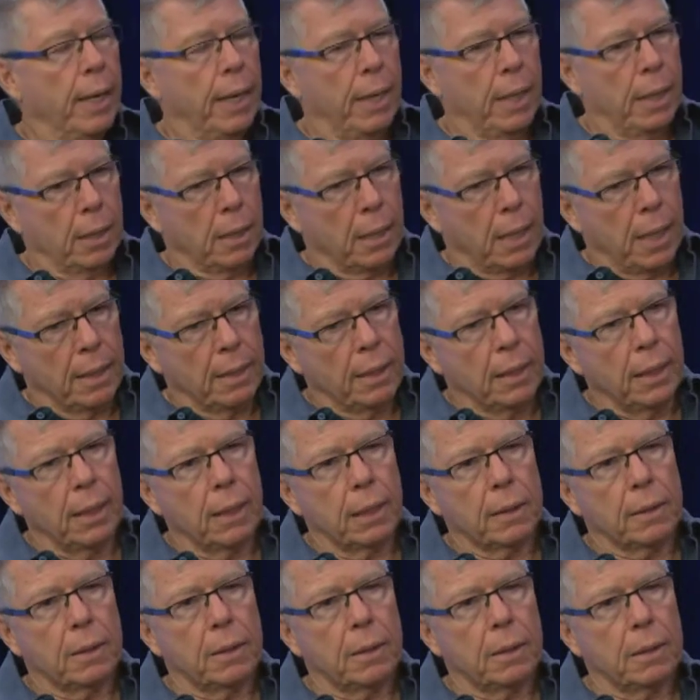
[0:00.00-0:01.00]
And I
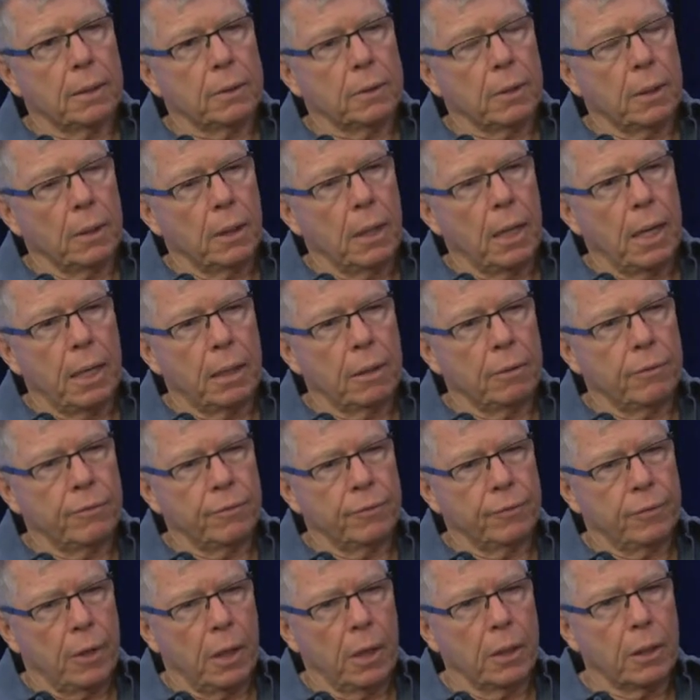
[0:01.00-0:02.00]
think there's a lot of
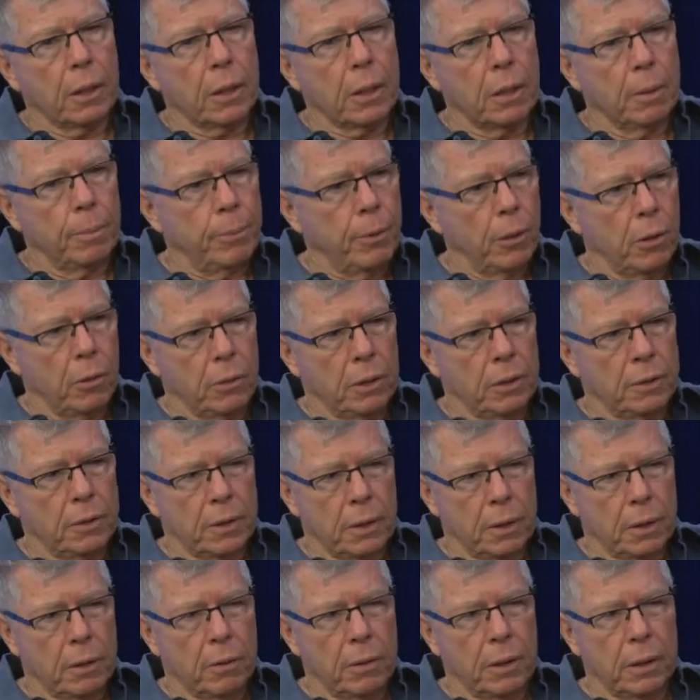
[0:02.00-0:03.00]
other components
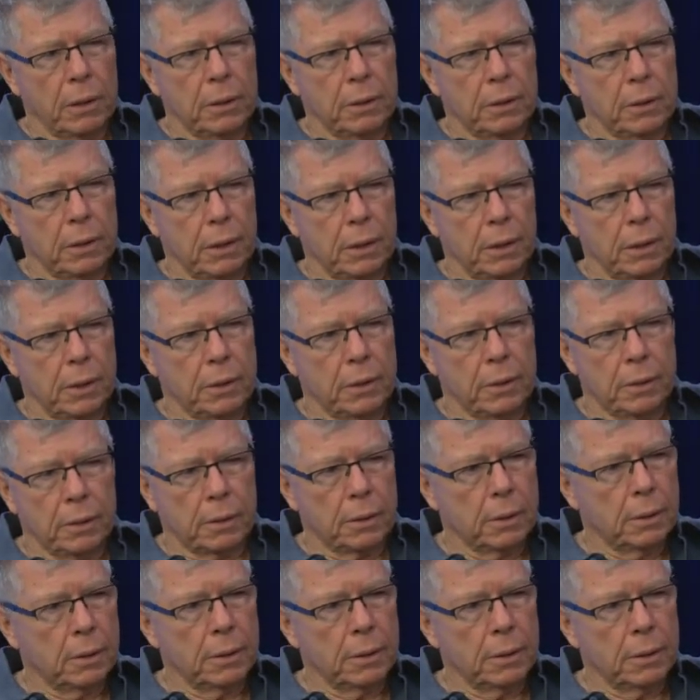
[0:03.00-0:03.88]
that are into this.